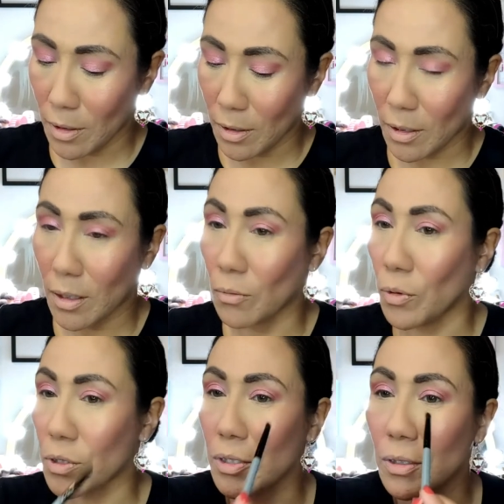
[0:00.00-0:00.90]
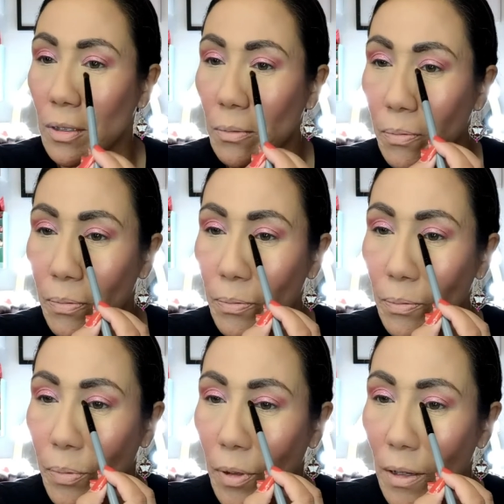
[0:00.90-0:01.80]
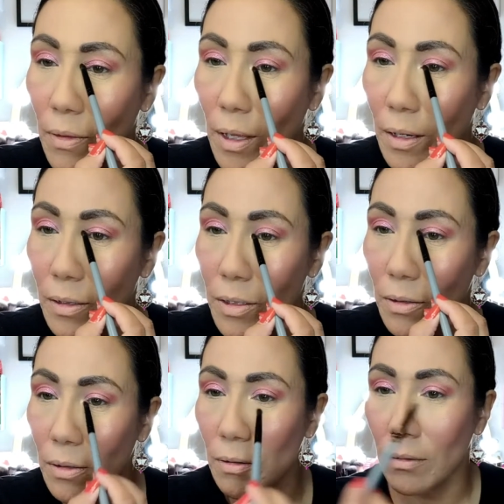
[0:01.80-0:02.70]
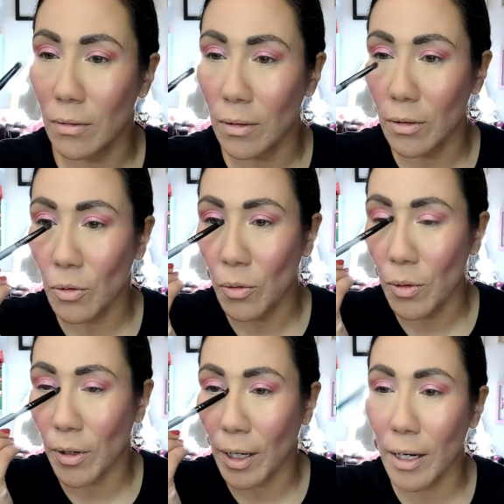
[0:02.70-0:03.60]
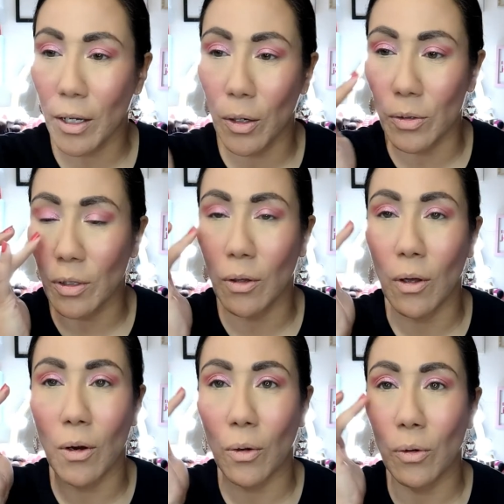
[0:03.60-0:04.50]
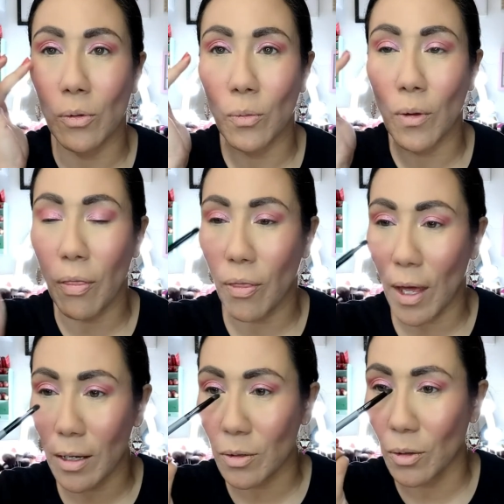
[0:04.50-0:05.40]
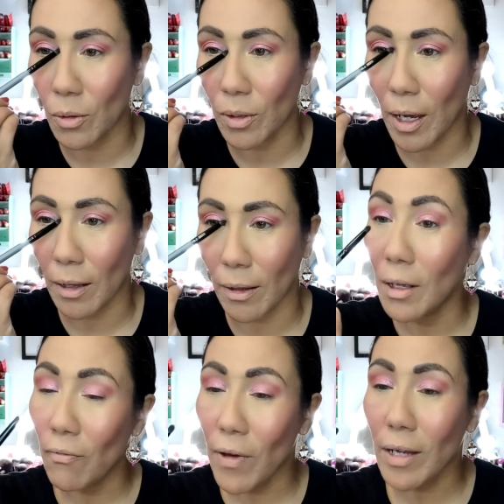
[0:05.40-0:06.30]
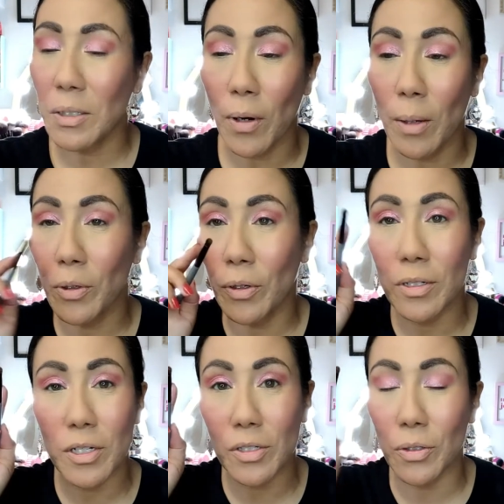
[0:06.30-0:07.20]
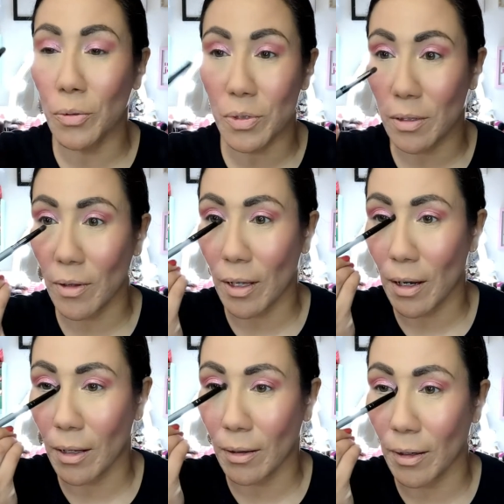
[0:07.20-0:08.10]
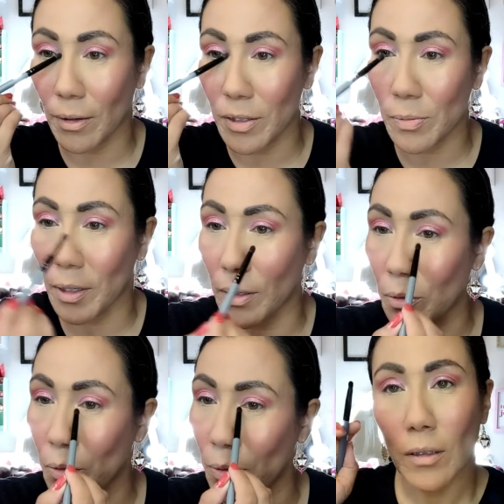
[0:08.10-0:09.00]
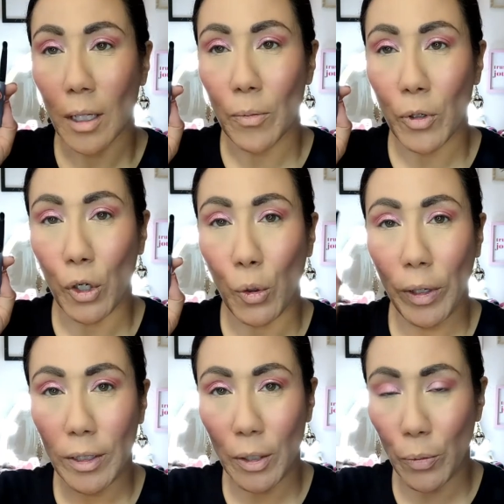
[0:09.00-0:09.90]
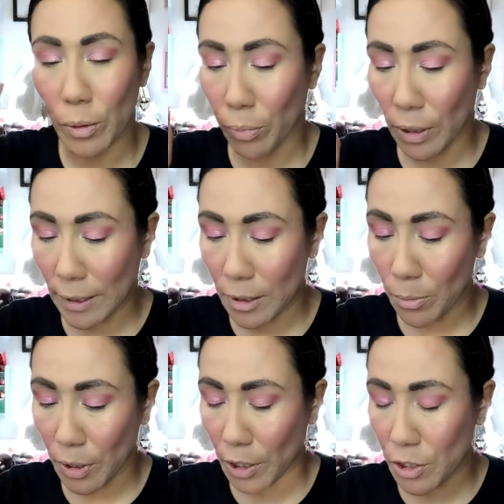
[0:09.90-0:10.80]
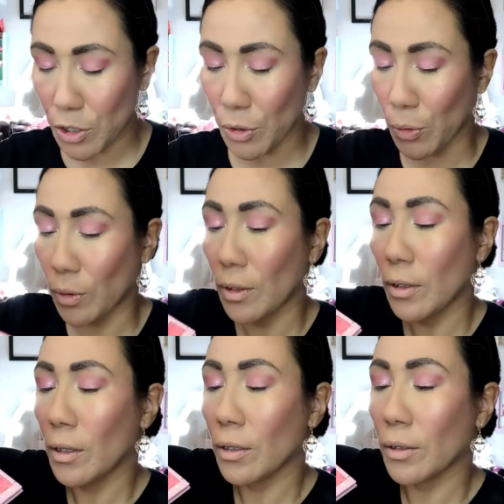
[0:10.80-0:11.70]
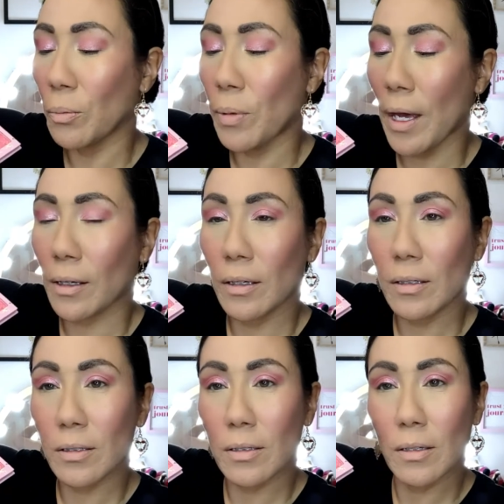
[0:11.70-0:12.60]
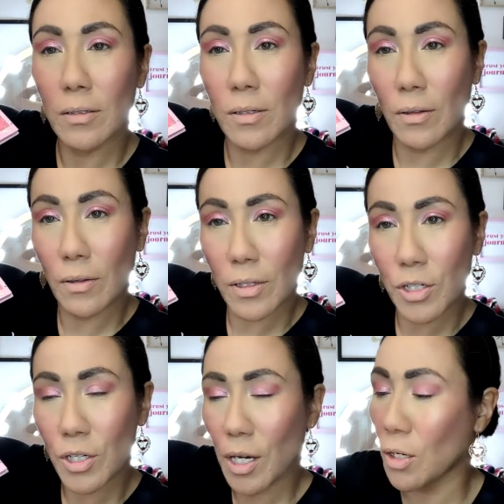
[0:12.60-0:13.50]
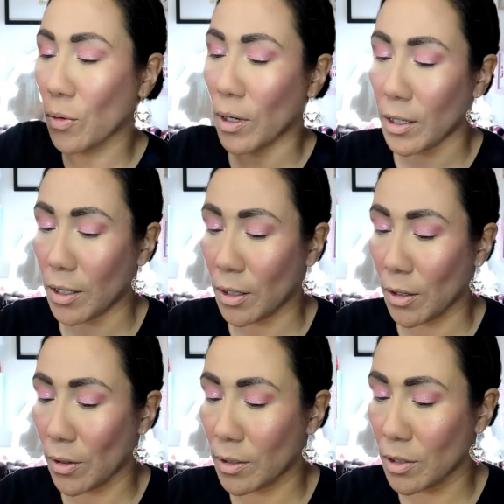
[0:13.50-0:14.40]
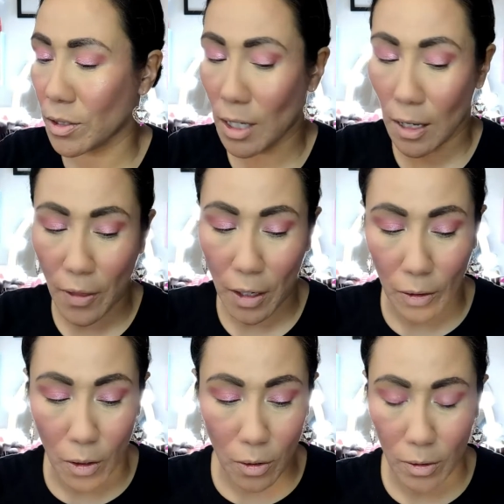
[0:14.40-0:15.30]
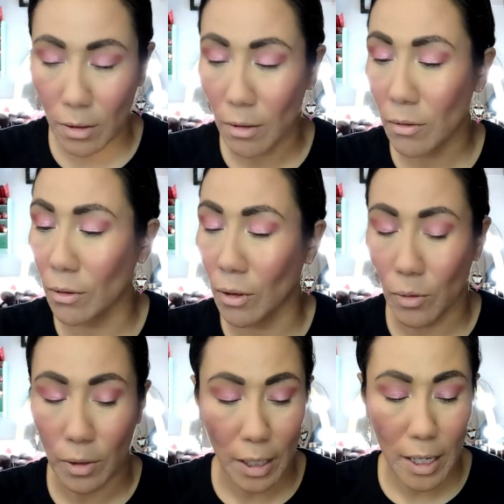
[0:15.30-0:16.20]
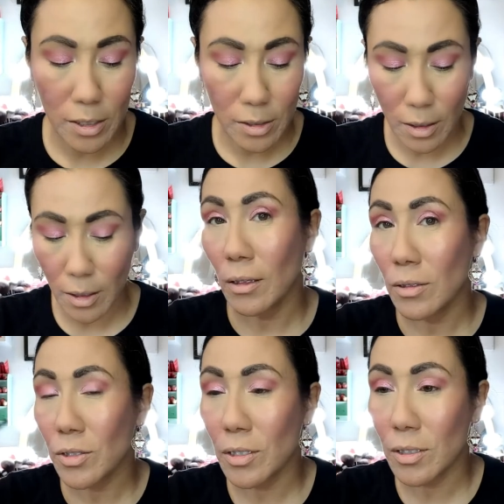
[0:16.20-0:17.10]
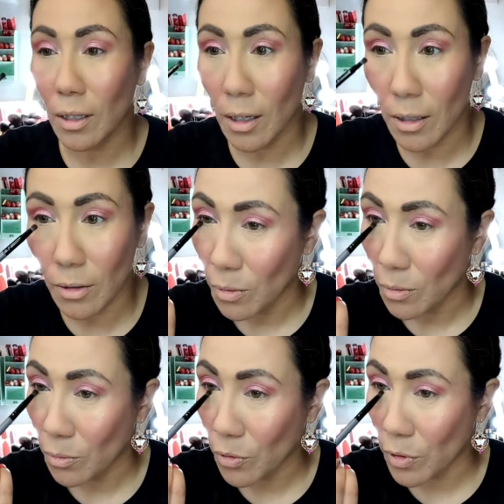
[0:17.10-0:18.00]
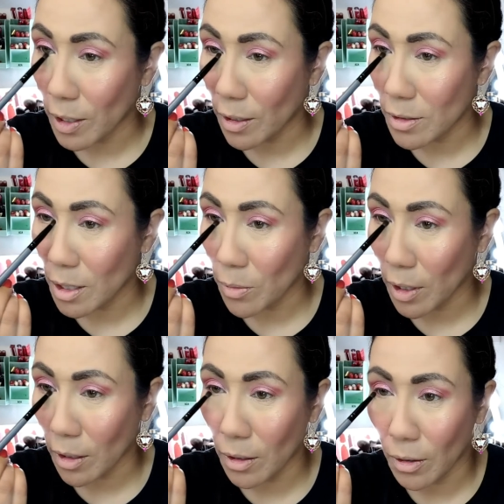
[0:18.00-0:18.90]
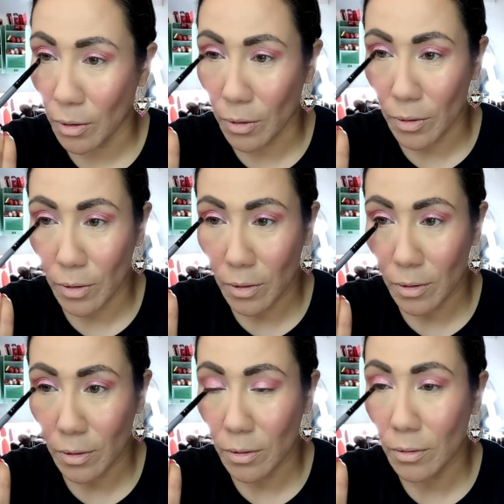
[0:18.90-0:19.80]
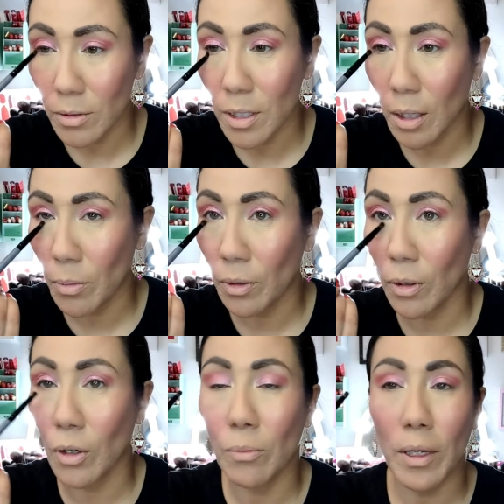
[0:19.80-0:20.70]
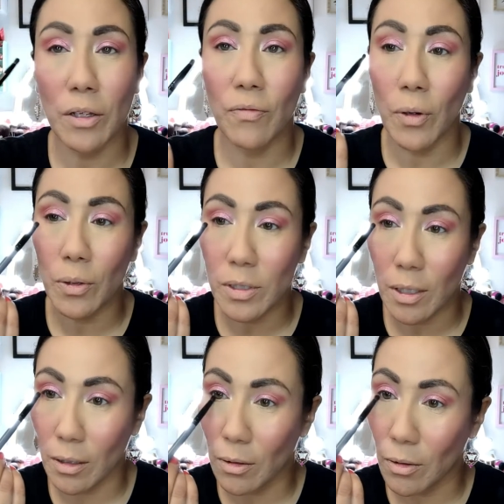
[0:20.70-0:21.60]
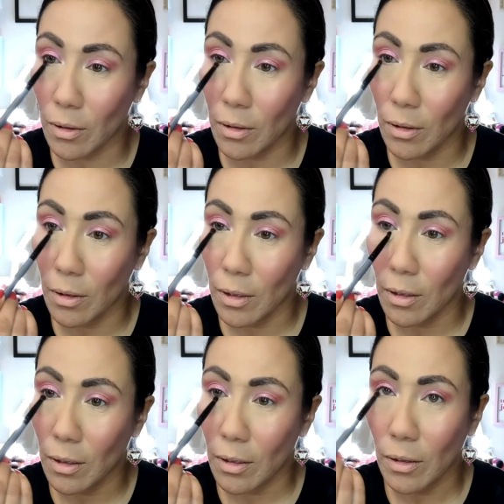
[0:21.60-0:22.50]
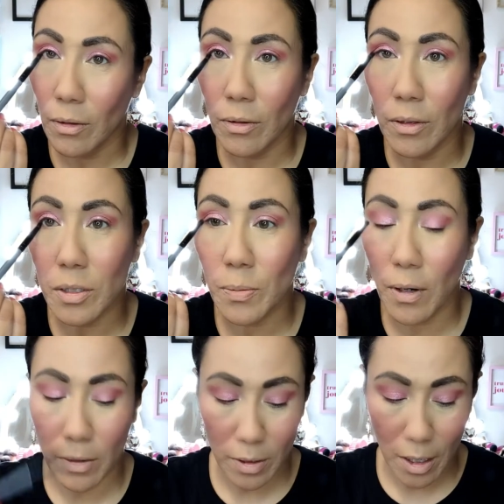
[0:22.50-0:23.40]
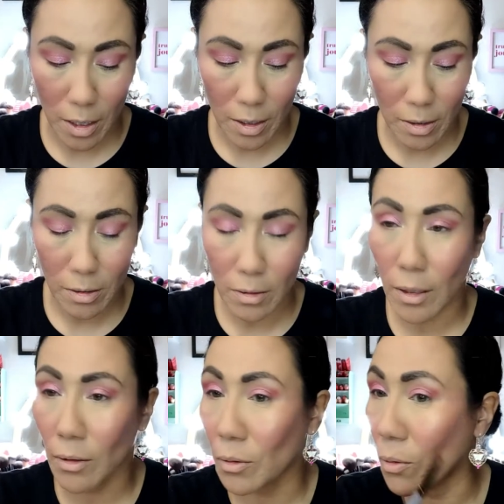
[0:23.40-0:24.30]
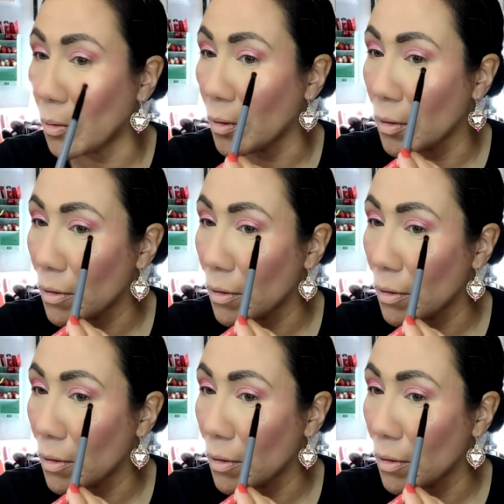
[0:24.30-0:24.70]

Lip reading: and we're just going to blend that into the inner corner. And it kind of goes along with that gold highlighter. In fact, I probably could have just used that highlighter as my inner corner. I'm going to go quickly with Blend Bunny 2 and go back into this shade right here and just take that along the lower lash line just to kind of bring in some of that color down below, mainly focusing it on this part of the eye, on the outer corner.